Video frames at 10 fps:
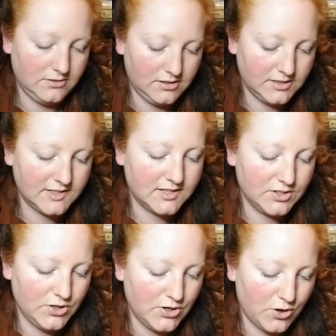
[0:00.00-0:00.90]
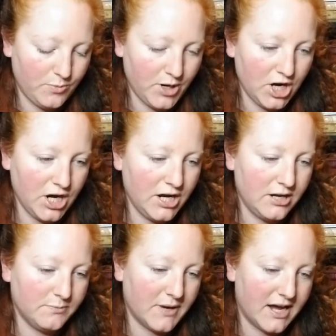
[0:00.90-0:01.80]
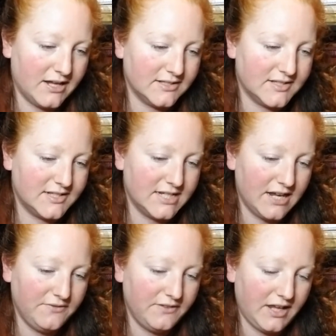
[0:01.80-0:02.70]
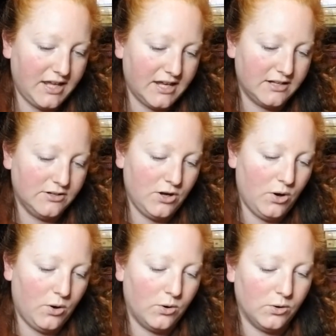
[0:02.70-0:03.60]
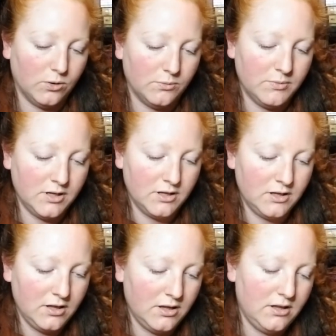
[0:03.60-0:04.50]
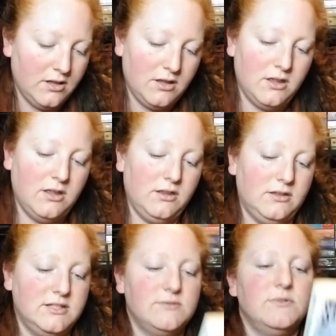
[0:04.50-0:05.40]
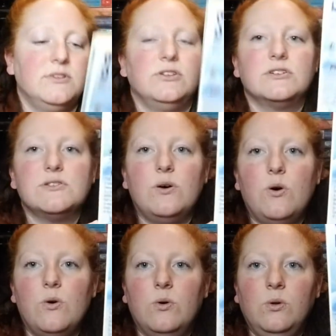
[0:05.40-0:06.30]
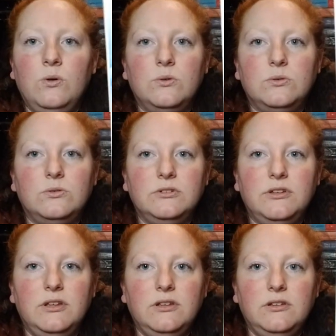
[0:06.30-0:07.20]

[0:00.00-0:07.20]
Snowbird by Steph Ann Holm. This one looks old.